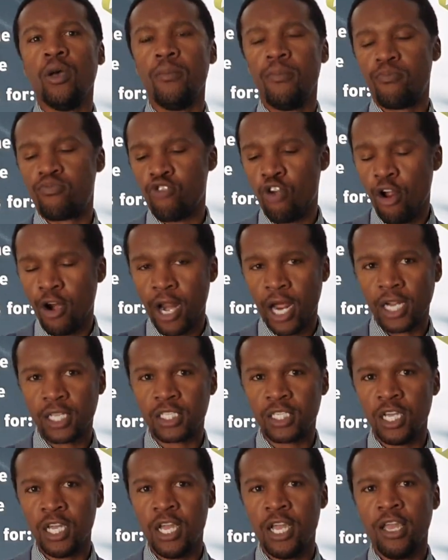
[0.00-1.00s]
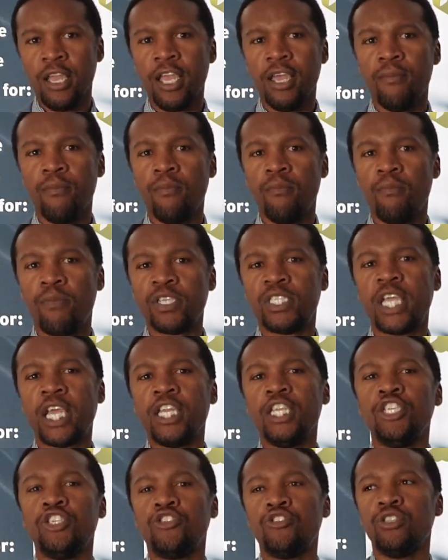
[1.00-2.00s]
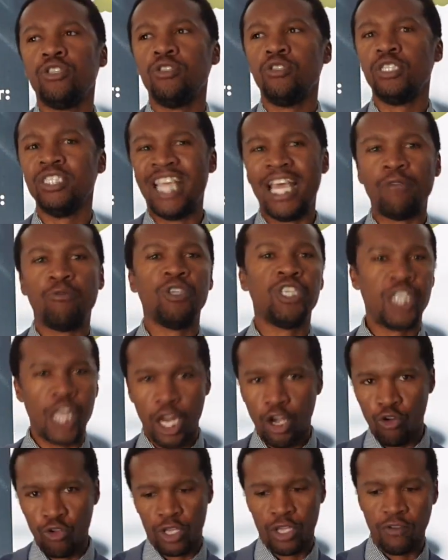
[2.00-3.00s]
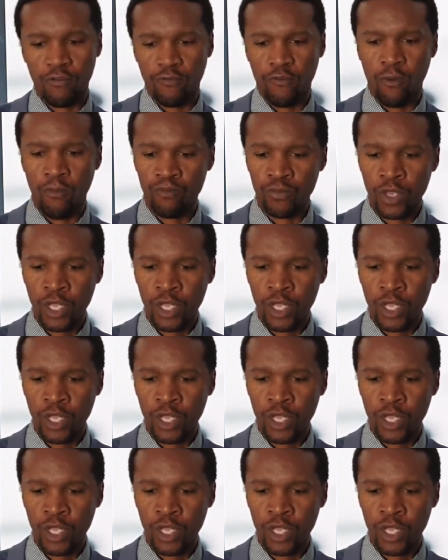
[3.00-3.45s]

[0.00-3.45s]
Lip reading: products pertaining to that which they're looking for.